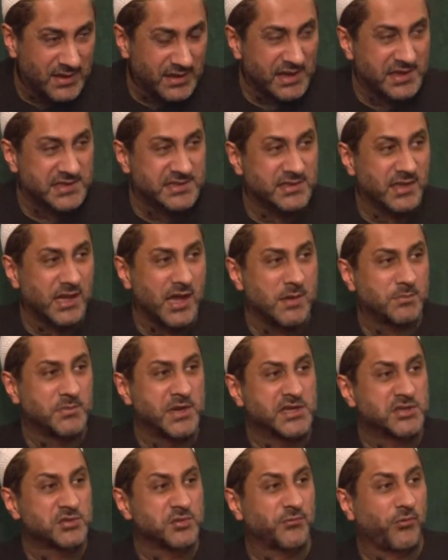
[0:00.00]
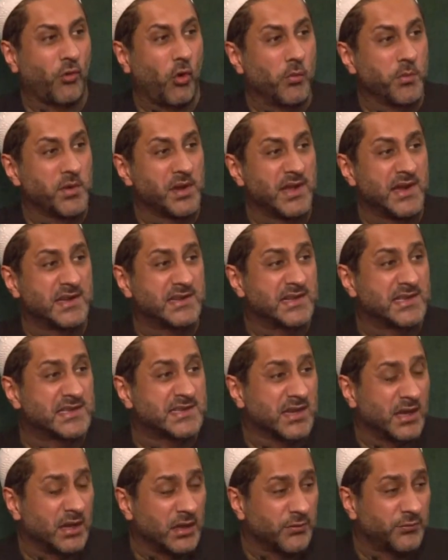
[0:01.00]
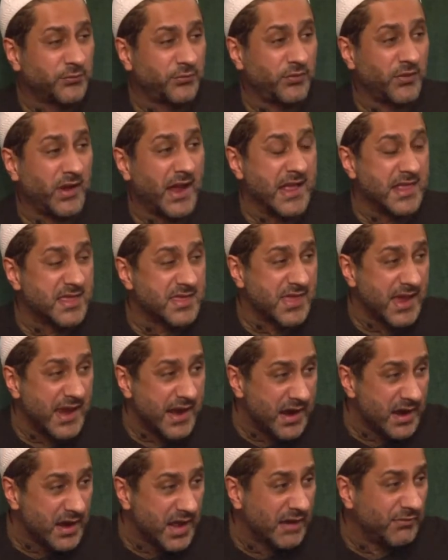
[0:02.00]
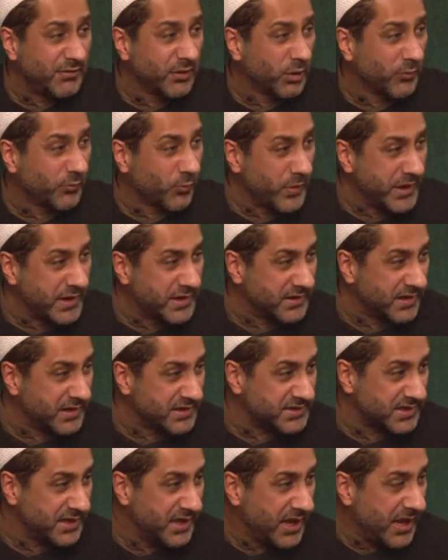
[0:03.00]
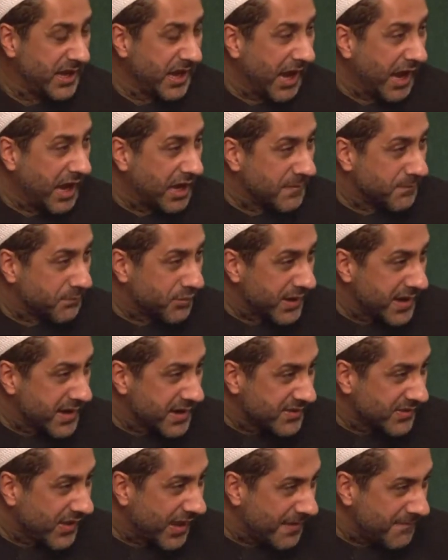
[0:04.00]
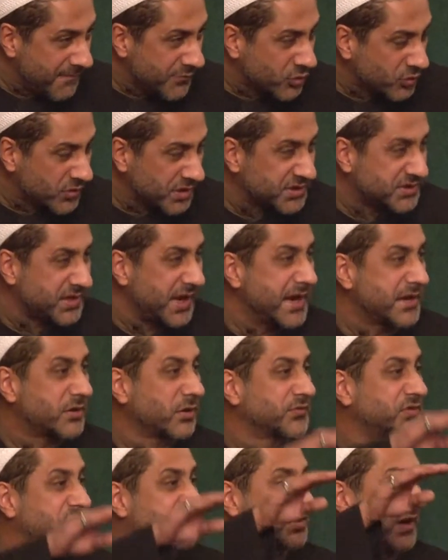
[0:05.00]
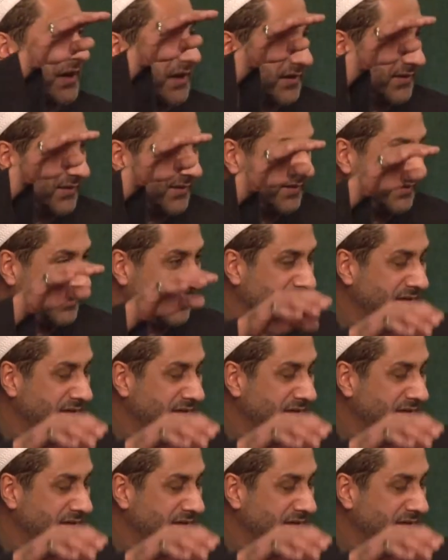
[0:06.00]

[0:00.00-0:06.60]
Islam needs to formulate itself at their level of weakness and bring them to the state of strength.